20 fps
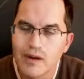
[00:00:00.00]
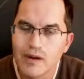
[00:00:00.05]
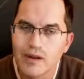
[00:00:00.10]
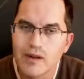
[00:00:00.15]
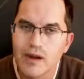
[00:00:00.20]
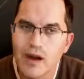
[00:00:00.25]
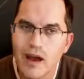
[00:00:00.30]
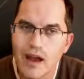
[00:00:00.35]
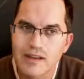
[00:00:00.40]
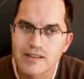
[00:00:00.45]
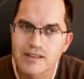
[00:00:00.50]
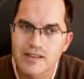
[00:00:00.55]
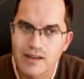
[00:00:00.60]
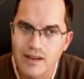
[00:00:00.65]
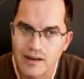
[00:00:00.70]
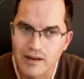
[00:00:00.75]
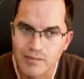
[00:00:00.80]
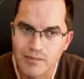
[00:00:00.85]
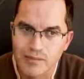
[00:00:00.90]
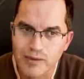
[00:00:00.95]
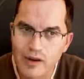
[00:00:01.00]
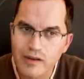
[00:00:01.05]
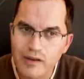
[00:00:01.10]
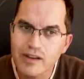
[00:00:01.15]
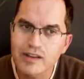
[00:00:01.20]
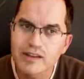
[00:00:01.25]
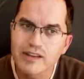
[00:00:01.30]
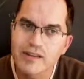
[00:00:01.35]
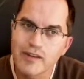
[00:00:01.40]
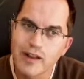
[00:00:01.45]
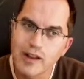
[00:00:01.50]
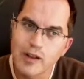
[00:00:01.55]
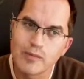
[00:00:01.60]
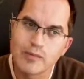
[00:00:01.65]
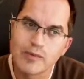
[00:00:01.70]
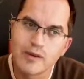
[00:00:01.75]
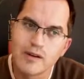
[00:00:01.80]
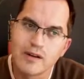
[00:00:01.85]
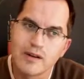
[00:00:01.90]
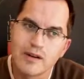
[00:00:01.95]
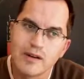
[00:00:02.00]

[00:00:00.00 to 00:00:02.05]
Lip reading: as a product developer,